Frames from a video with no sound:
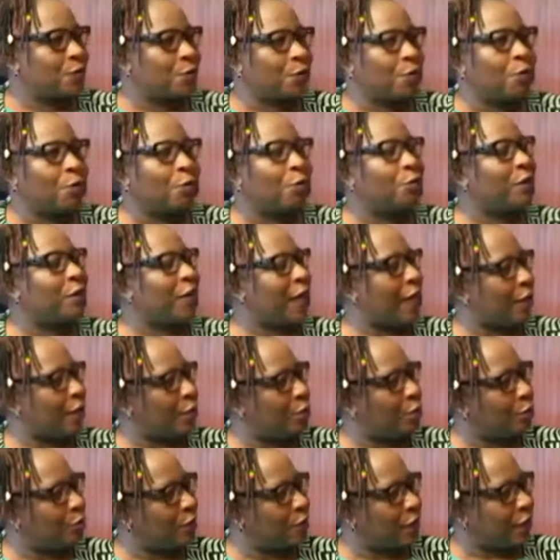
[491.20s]
so they
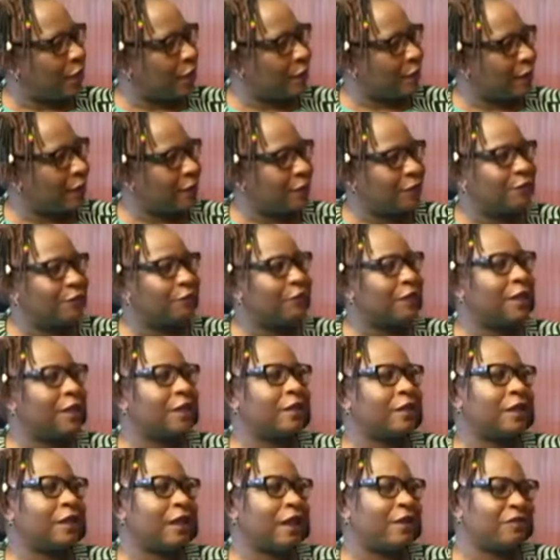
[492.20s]
are looking at that. Even
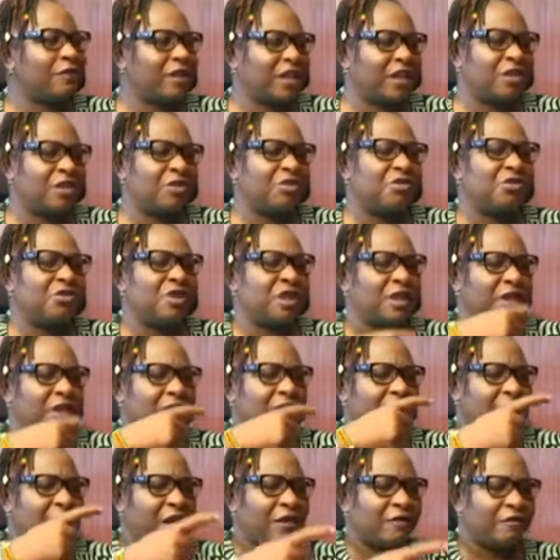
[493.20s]
at the African
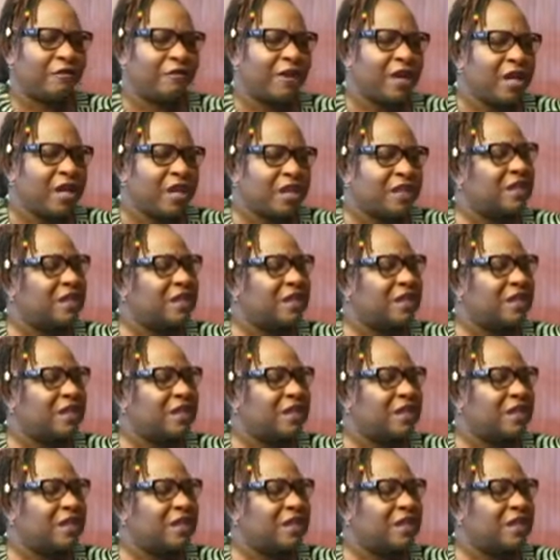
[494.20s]
Union, they have